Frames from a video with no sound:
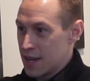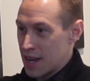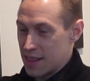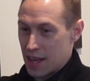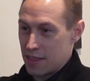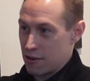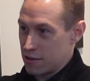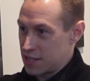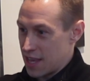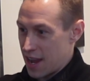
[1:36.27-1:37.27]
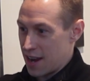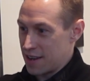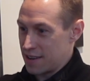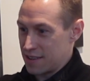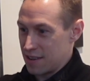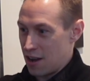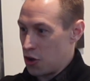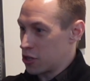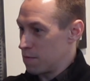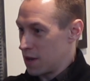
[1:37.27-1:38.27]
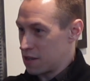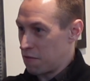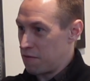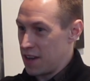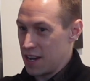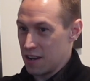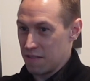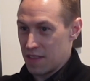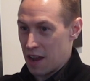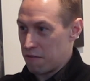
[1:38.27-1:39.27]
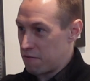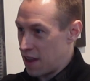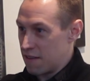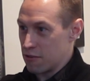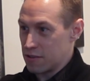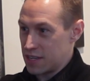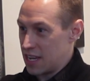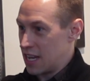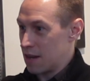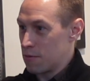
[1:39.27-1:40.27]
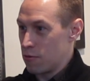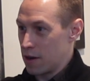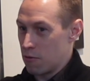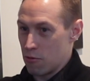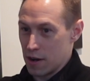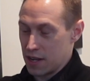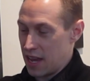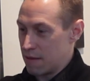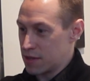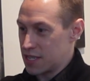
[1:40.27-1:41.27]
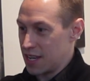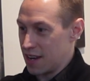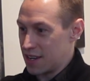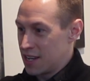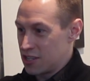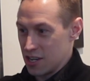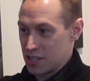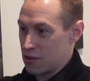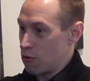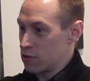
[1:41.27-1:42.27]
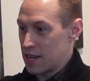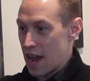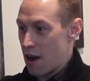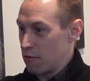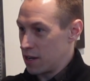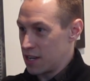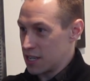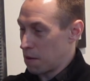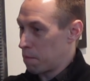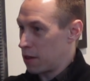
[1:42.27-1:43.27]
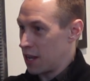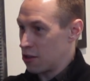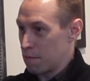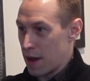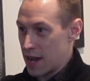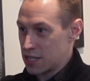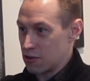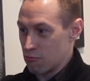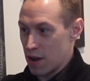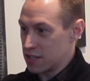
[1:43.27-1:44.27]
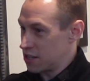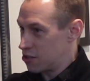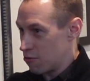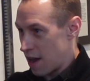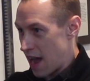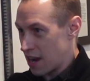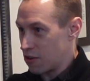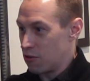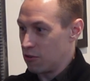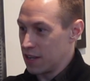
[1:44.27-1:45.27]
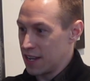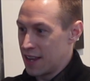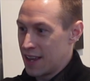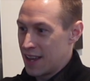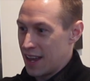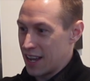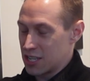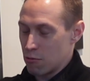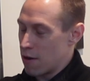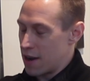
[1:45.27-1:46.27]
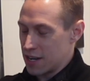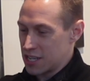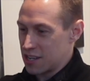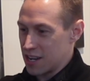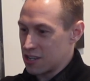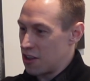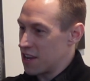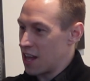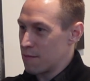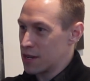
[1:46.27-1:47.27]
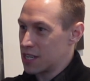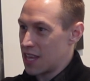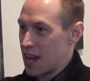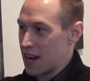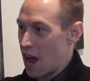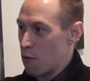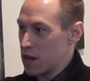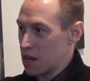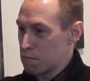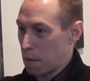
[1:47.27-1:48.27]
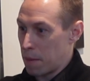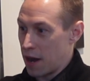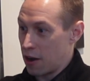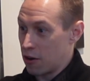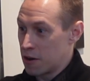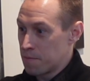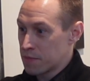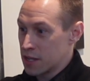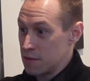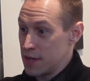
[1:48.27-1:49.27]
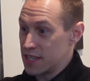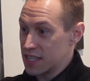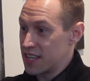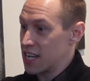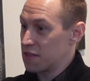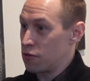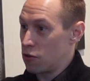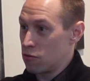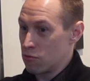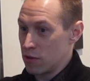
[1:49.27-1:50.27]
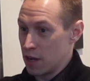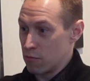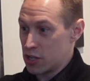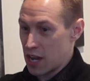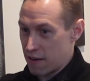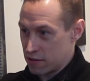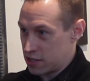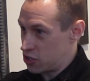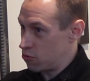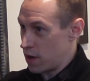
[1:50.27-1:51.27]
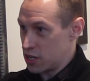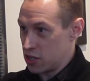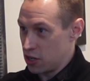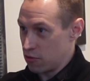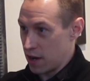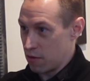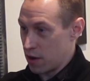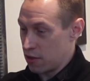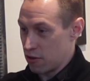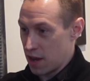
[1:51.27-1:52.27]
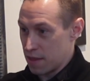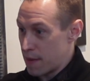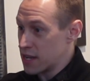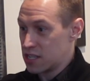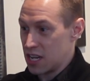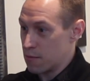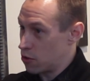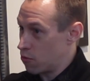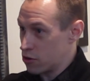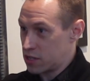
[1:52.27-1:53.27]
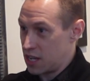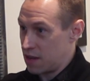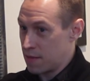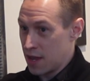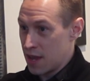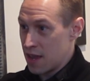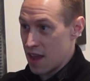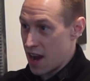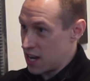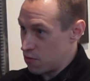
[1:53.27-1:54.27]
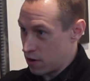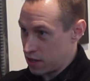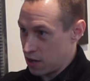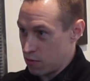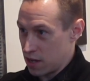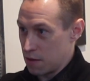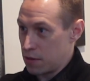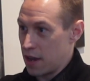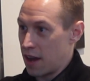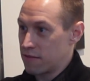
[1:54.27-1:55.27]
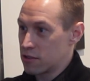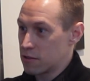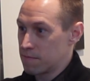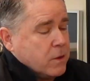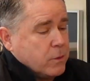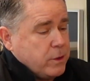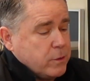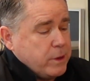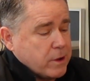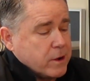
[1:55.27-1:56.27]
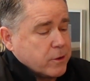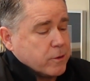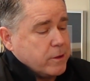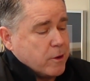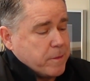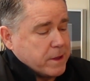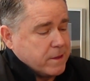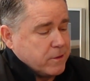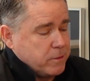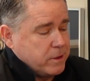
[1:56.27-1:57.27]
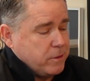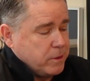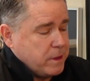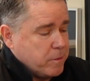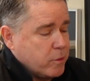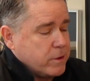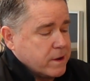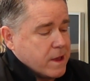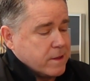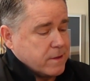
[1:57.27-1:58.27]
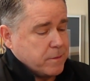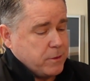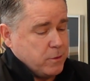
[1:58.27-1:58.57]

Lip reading: And then there's that ultimate defeat of that favored team who in a one-game stint just goes down and doesn't play their best or runs into a hot goalie. And so we want to discuss all the elements of that and how we can prepare to be successful in whichever situation you're in, whether you're on the best team or the worst team. Anyone can win in the playoffs. Well, we talked earlier about this really, really important concept.